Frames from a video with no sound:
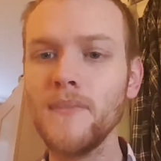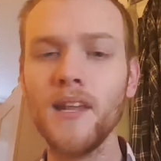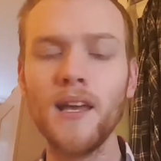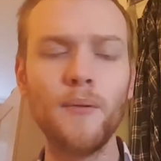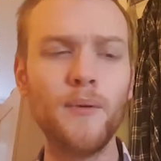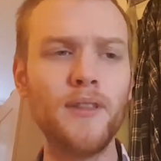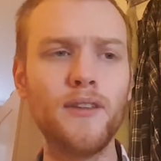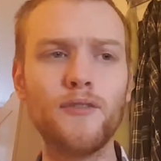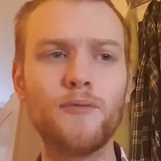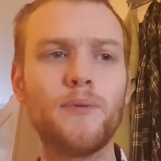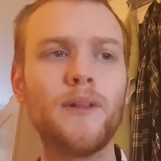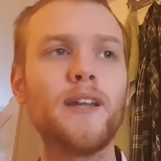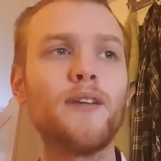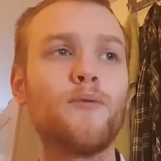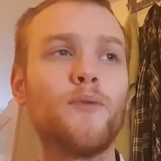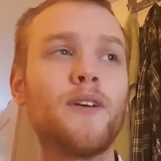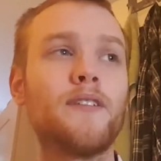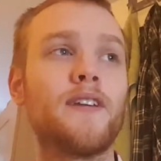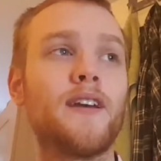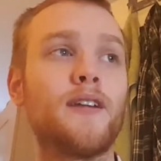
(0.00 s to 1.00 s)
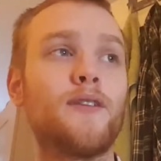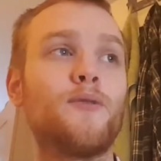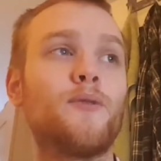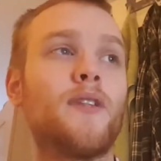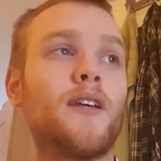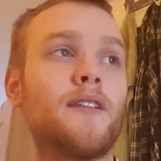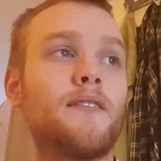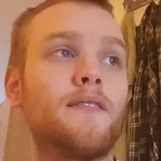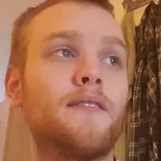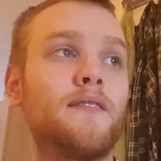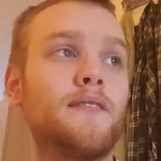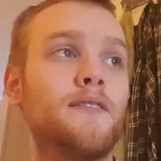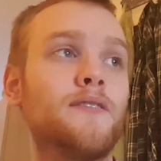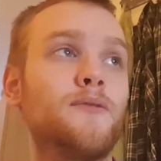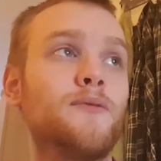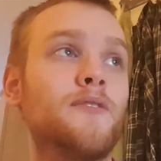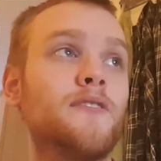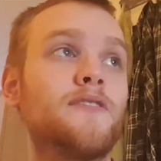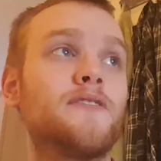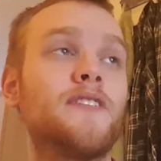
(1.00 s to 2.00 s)
I mean, there's plenty of ways they can do that.
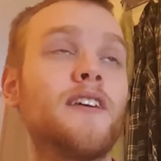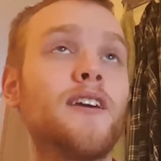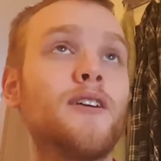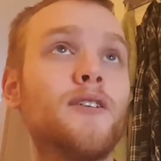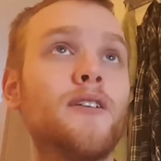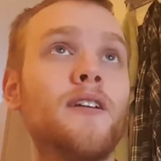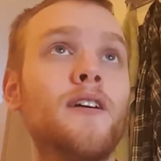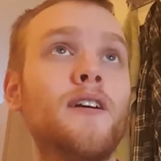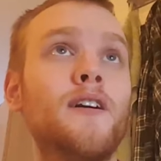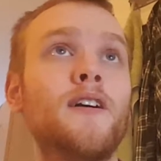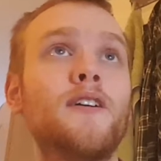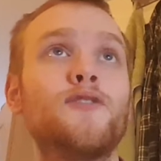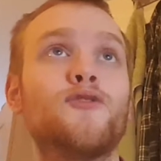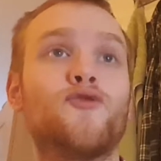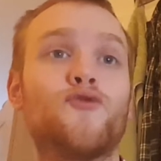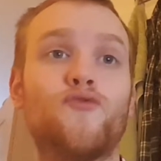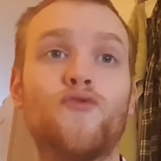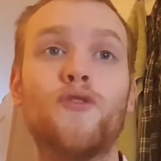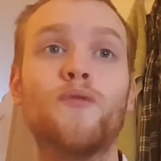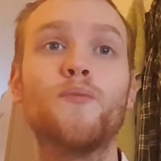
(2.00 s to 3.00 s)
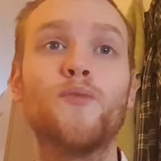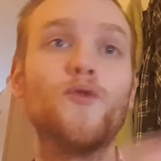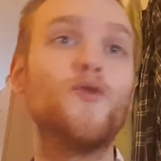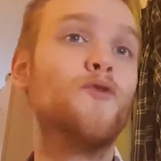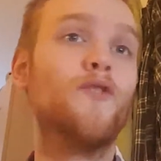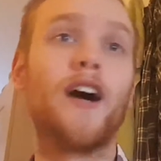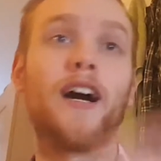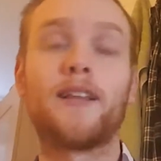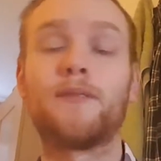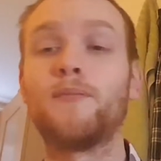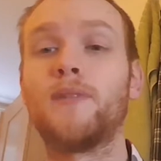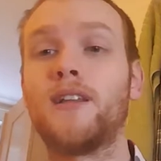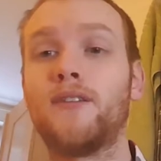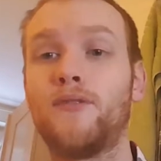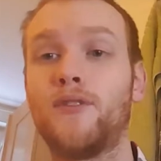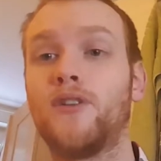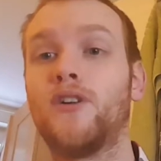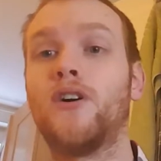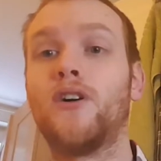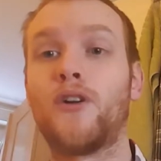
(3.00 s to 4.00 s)
Do this. They can just remove item
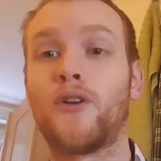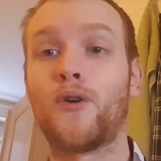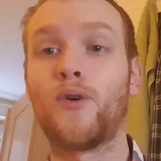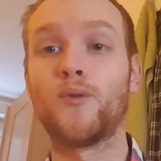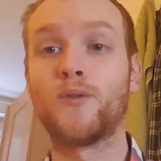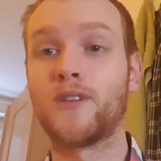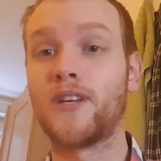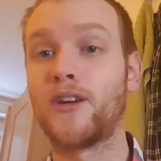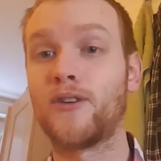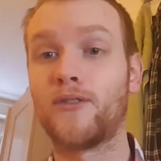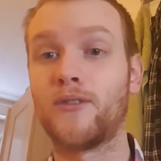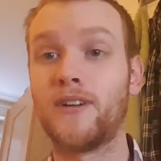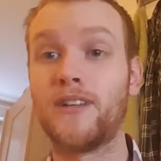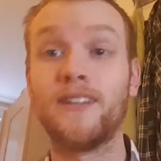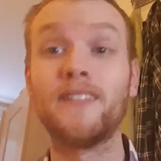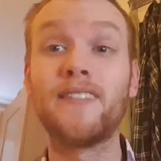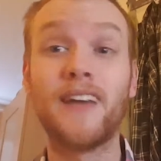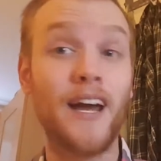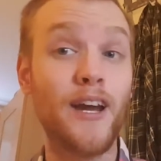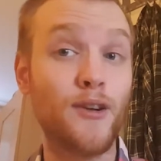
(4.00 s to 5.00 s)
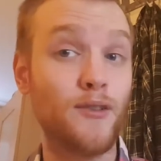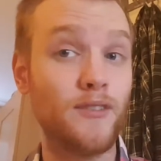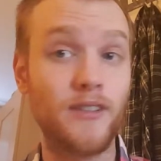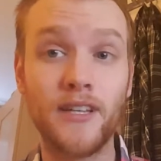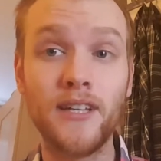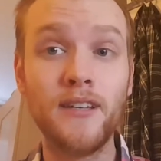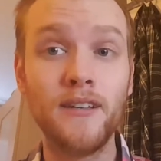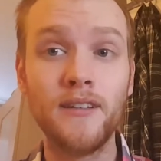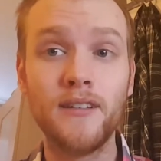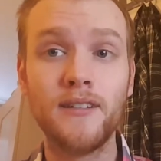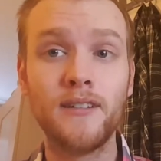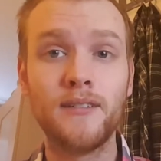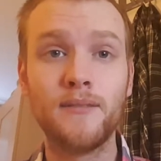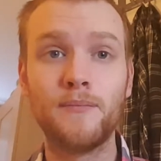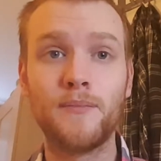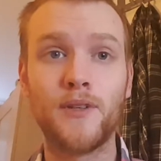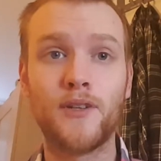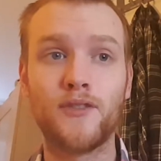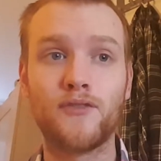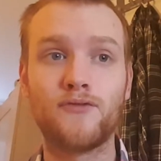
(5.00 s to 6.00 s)
level on old gear entirely,
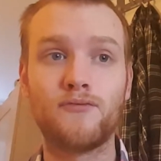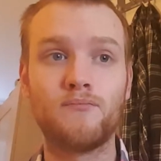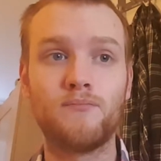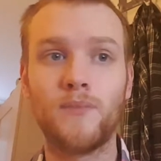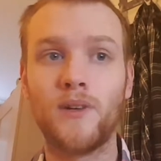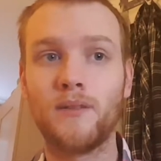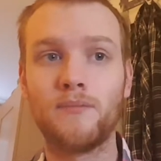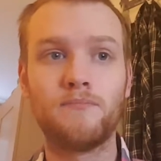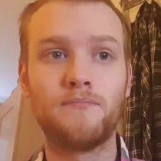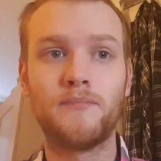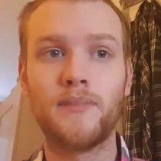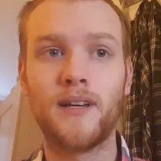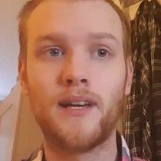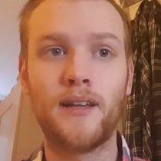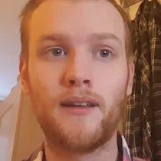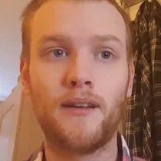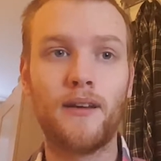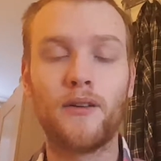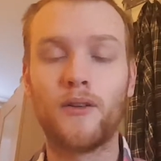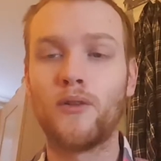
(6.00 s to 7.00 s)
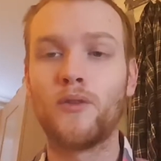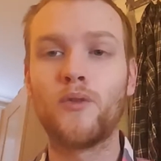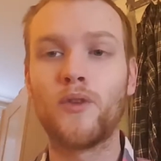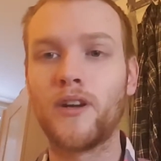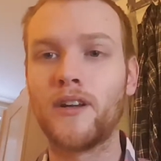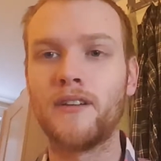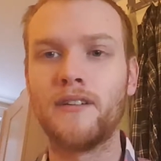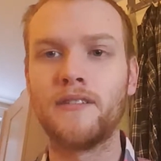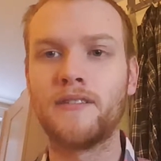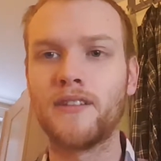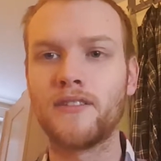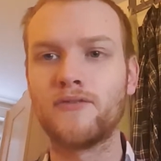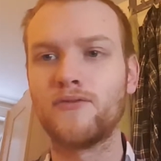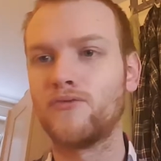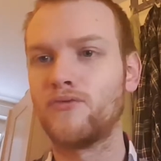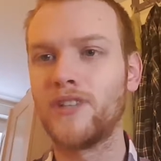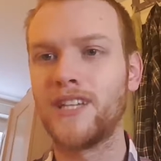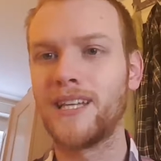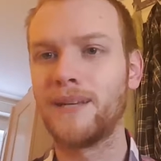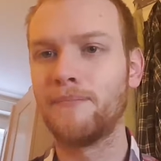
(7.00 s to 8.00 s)
because well, at old gear it
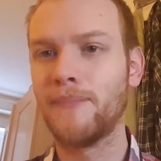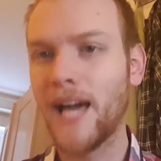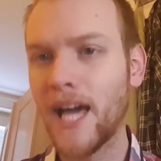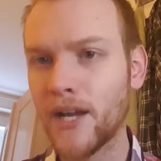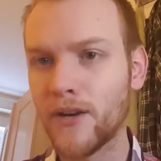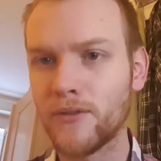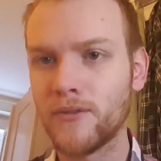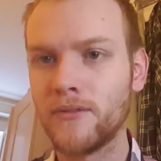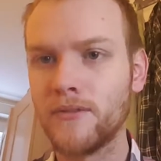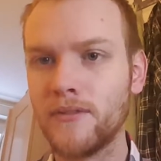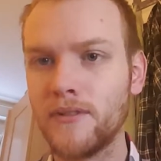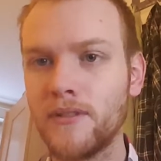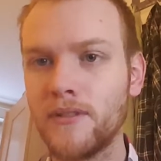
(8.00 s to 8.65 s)
doesn't really matter.